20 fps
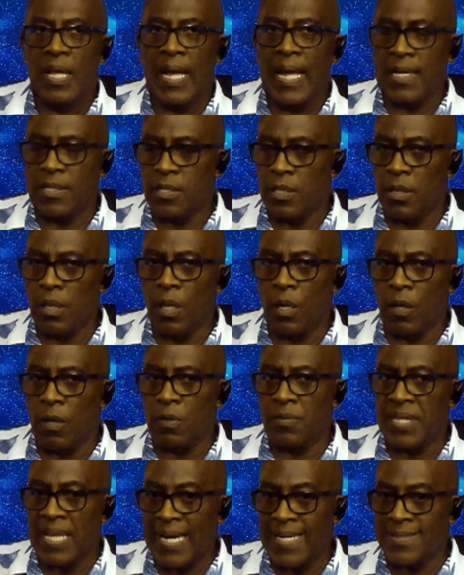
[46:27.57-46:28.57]
had the
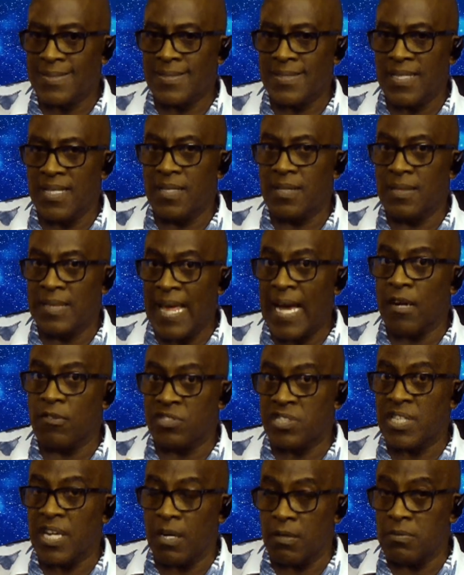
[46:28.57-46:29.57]
law not said thou
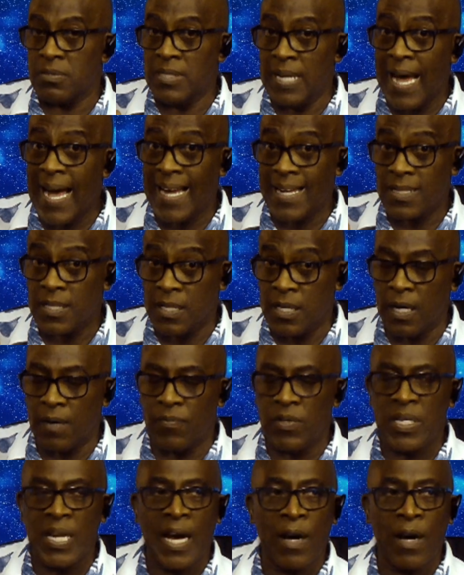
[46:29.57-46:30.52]
shalt not covet.